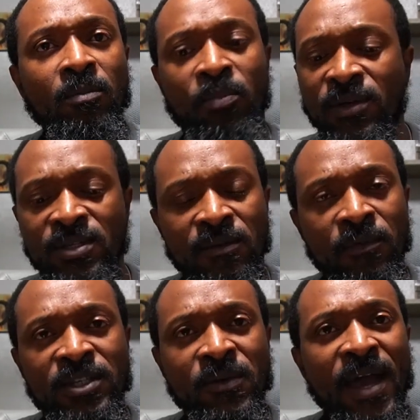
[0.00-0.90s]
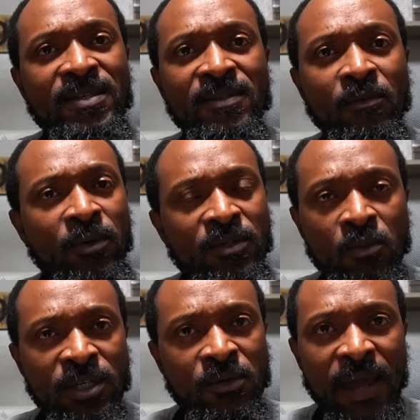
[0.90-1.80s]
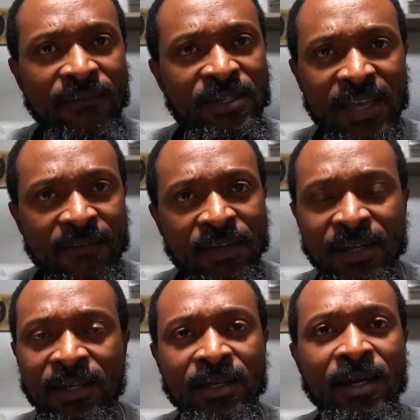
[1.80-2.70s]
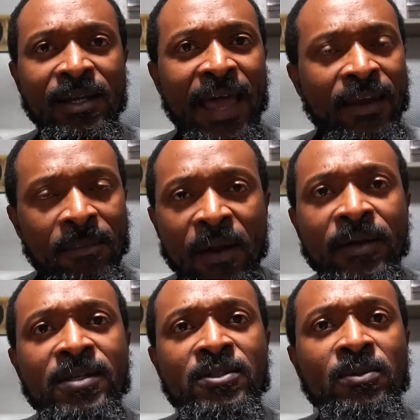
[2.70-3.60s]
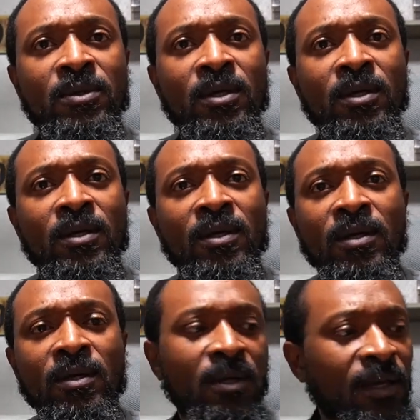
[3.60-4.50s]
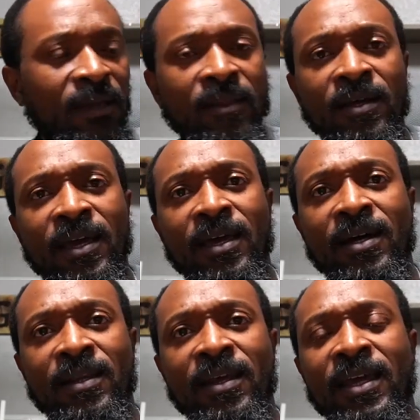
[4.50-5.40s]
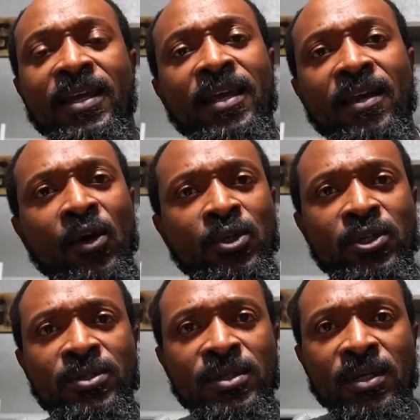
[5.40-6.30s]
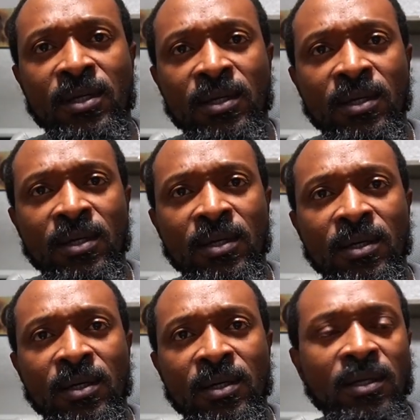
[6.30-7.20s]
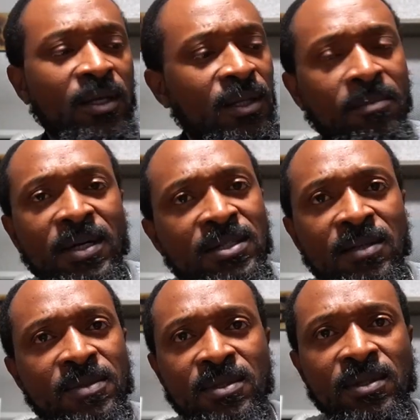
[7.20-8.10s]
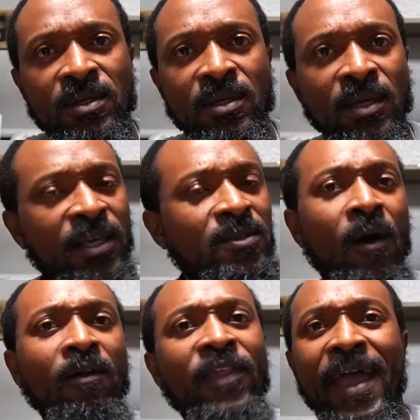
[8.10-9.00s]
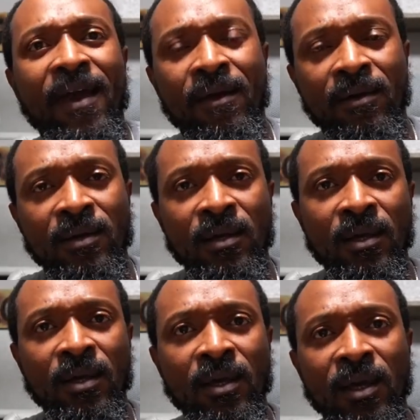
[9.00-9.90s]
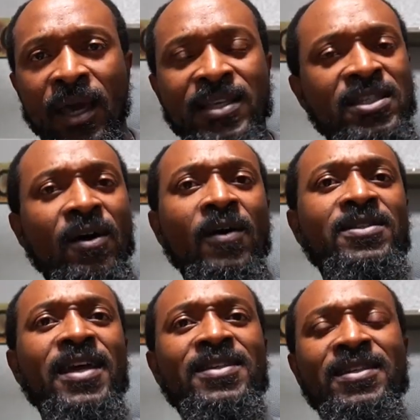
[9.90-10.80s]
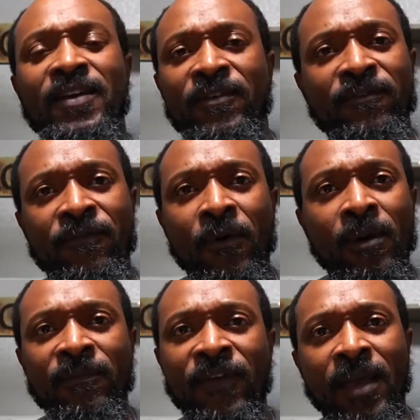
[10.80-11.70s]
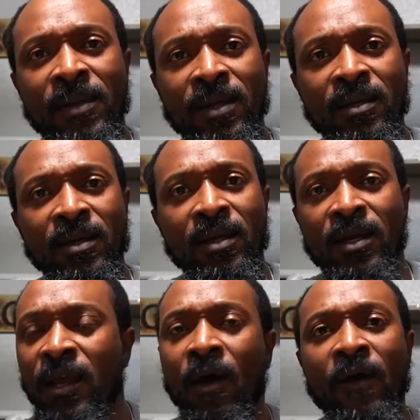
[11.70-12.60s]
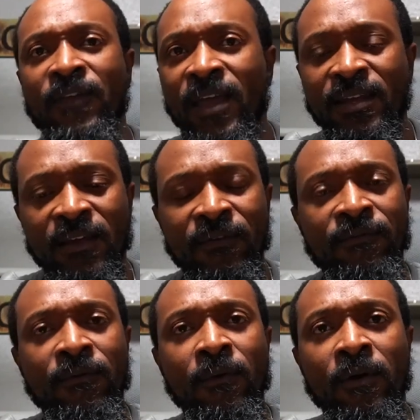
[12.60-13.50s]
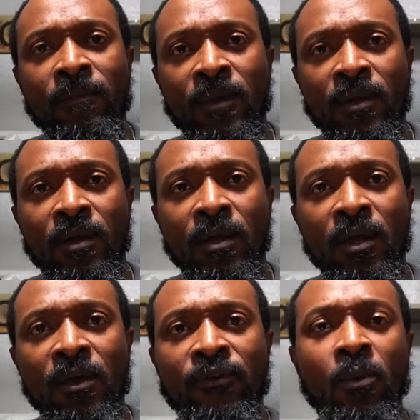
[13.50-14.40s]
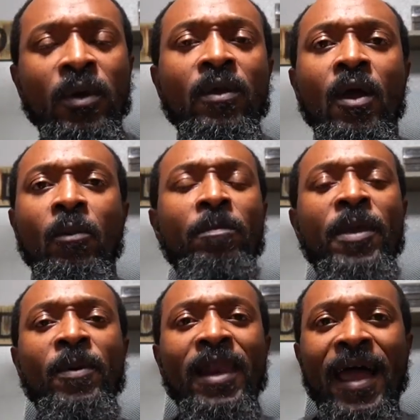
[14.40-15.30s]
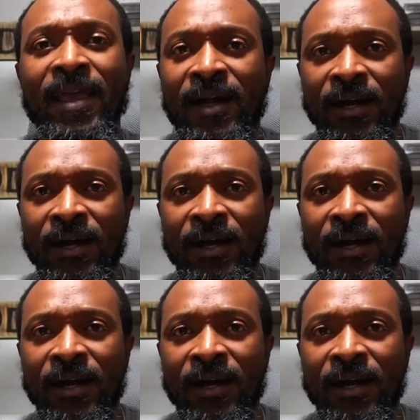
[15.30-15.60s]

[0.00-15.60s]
Presence of witchcraft is heavy in Latin America too. Look at the Indian cultures, the Muslims. It's all there. It just all takes a different form, family. They all take a different form. So when people like